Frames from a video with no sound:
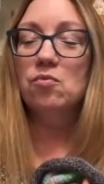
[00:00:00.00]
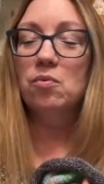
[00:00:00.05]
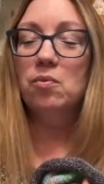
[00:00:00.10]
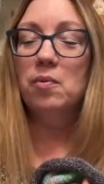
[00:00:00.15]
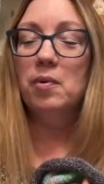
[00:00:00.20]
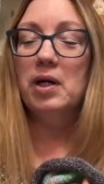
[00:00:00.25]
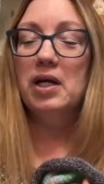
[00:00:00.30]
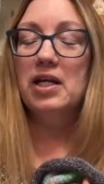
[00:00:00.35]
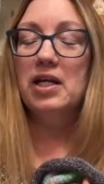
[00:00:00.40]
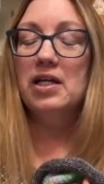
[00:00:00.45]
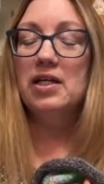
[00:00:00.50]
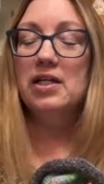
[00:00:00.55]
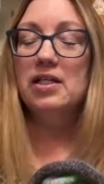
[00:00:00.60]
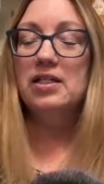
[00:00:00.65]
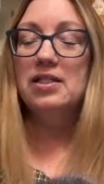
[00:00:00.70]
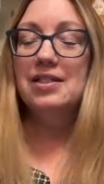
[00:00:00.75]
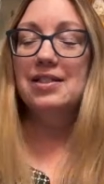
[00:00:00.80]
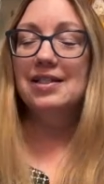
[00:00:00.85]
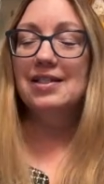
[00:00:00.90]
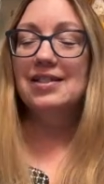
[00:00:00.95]
was
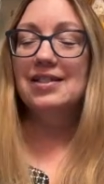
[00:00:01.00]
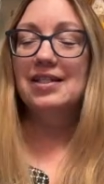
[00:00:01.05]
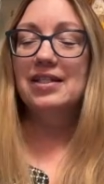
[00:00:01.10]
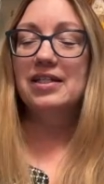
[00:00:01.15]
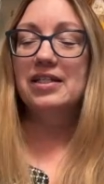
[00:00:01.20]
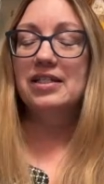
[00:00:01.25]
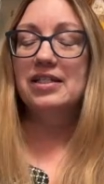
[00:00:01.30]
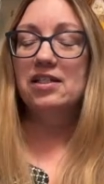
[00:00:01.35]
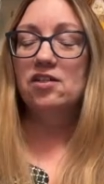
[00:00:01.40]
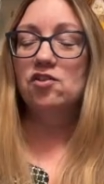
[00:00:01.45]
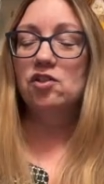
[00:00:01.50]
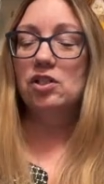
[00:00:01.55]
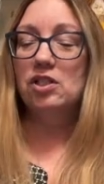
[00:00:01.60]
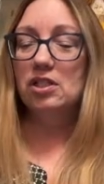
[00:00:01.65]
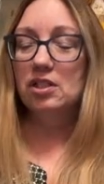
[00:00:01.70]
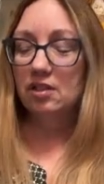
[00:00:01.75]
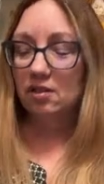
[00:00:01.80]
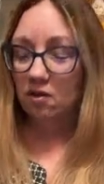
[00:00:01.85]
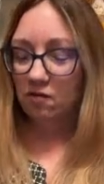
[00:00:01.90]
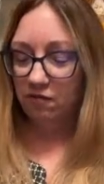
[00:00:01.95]
16
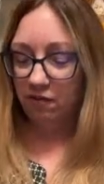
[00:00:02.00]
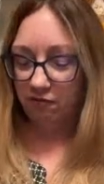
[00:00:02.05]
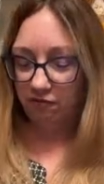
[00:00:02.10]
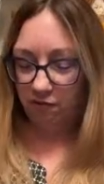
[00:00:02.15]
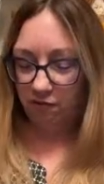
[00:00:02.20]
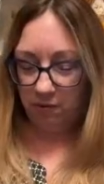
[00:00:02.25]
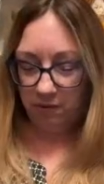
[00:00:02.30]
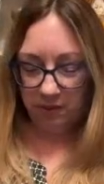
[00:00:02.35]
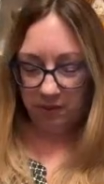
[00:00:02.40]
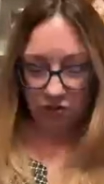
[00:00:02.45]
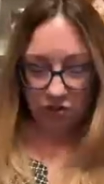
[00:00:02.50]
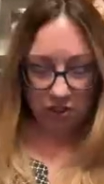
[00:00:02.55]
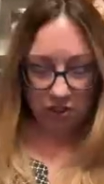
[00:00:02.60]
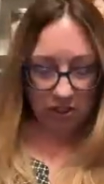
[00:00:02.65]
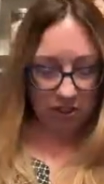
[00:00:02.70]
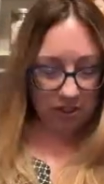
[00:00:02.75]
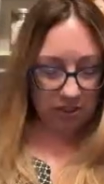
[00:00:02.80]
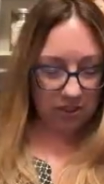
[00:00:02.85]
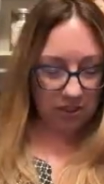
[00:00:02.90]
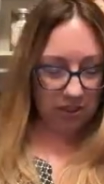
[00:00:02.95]
stitches over 4
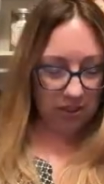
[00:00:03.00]
inches.